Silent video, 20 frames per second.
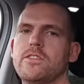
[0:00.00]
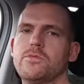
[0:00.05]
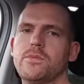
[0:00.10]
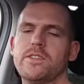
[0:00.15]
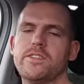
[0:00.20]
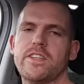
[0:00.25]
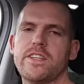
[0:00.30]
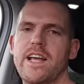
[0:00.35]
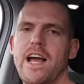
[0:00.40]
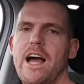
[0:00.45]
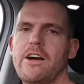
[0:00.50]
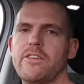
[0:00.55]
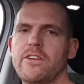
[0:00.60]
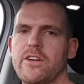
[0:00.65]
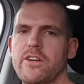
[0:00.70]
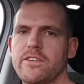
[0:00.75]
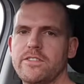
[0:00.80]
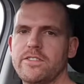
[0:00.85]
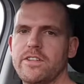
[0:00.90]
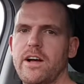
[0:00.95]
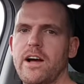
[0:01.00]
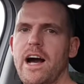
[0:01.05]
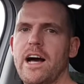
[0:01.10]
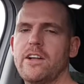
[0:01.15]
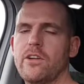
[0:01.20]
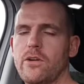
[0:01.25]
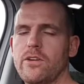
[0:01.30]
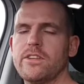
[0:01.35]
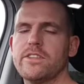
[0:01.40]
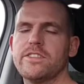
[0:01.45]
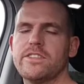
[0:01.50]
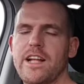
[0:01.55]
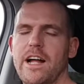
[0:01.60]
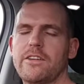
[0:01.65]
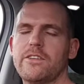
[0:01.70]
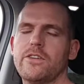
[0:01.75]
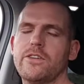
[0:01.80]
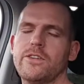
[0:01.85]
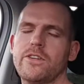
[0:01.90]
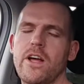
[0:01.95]
which the car had on at
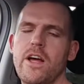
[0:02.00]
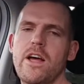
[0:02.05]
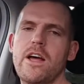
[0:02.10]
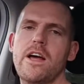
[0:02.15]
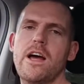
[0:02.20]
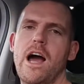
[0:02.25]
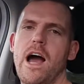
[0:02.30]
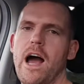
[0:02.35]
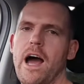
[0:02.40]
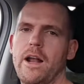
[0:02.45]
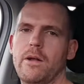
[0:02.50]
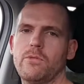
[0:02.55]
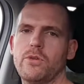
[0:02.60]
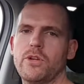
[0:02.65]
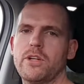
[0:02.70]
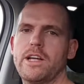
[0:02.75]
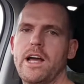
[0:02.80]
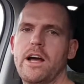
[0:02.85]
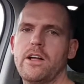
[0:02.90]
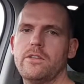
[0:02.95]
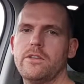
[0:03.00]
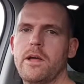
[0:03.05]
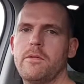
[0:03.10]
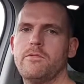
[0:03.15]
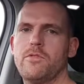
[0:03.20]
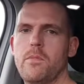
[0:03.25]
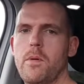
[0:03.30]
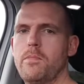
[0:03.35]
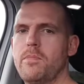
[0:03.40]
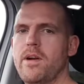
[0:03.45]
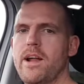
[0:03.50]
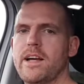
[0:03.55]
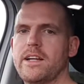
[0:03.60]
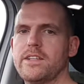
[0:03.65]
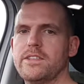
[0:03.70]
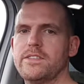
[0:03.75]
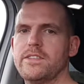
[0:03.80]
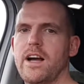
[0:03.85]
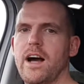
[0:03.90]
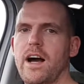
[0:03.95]
standard, and I'm going to get them from a
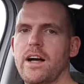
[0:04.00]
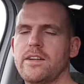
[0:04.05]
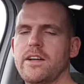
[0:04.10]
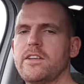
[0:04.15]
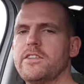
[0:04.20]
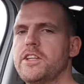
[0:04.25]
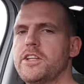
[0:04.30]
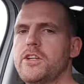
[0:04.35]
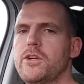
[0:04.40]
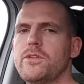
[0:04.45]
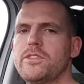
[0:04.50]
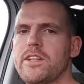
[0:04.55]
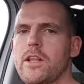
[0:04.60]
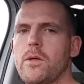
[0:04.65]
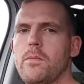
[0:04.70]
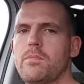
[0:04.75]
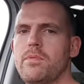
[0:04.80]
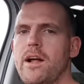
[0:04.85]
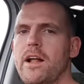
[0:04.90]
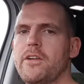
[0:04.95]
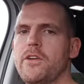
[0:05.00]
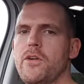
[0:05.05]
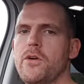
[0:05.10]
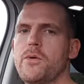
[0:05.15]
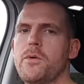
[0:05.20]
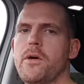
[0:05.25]
breaker's yard. They do sell them brand new.